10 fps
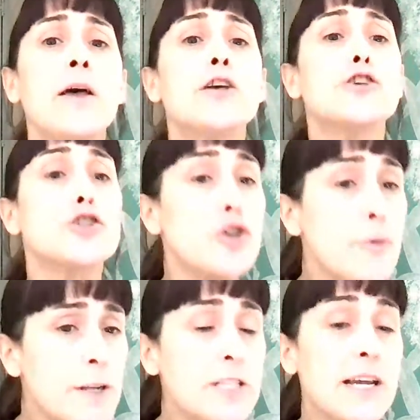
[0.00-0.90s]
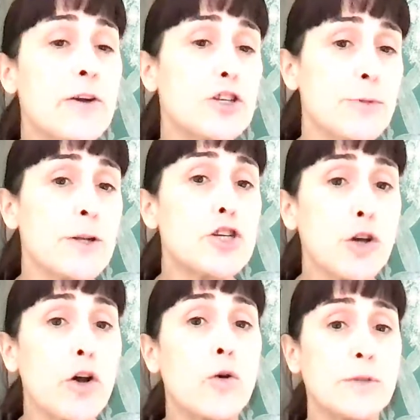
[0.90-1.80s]
So too much dairy and too much
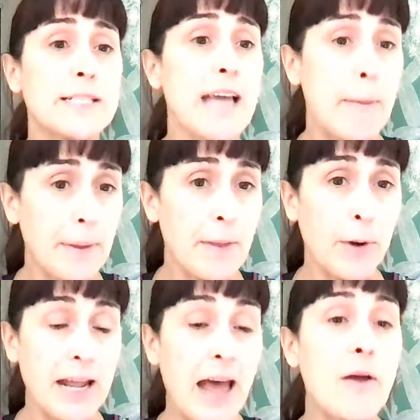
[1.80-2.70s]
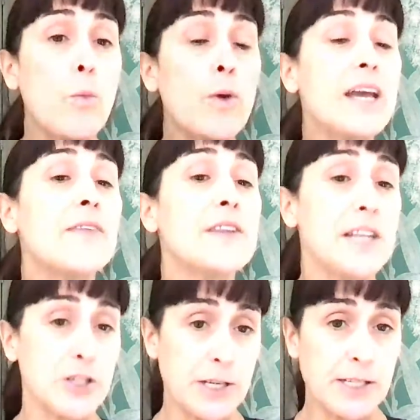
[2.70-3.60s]
sugar cause damp in the body, and they weaken the
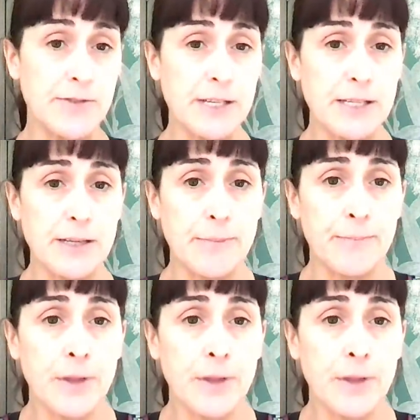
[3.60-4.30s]
digestive system.